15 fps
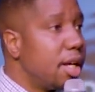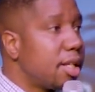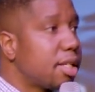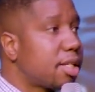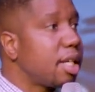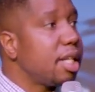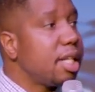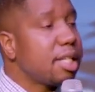the
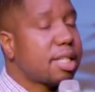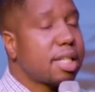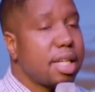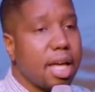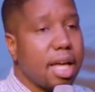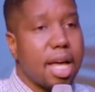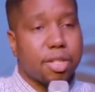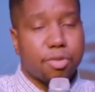
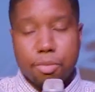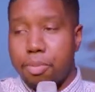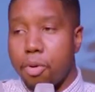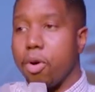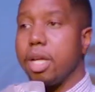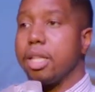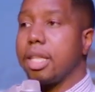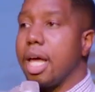CDC has
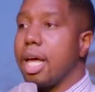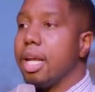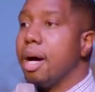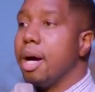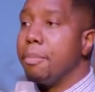reported that